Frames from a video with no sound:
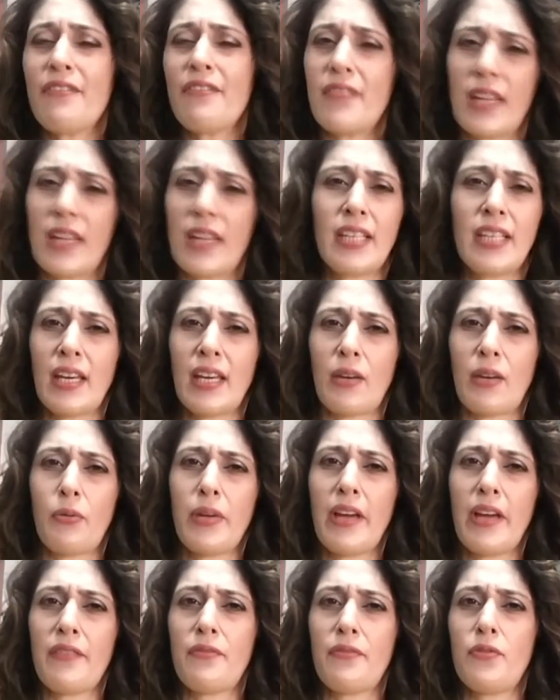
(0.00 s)
nothing.
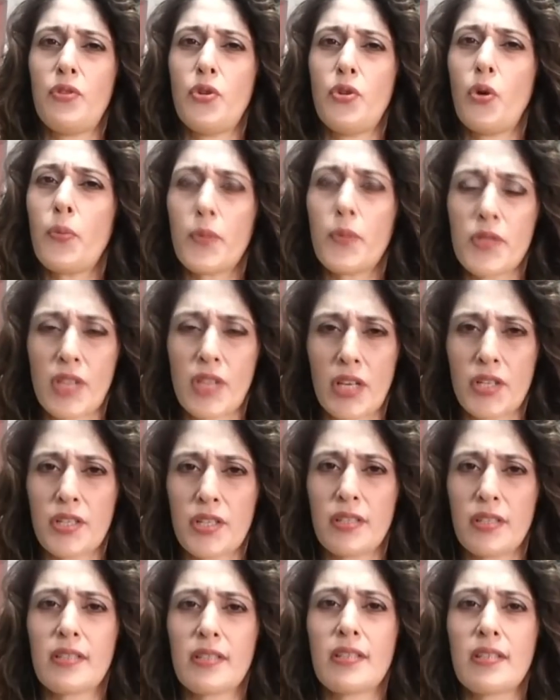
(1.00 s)
We have no
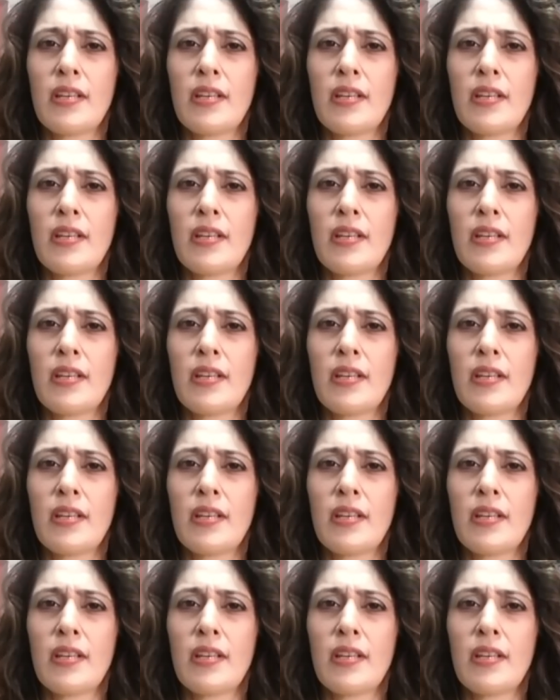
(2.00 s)
possessions.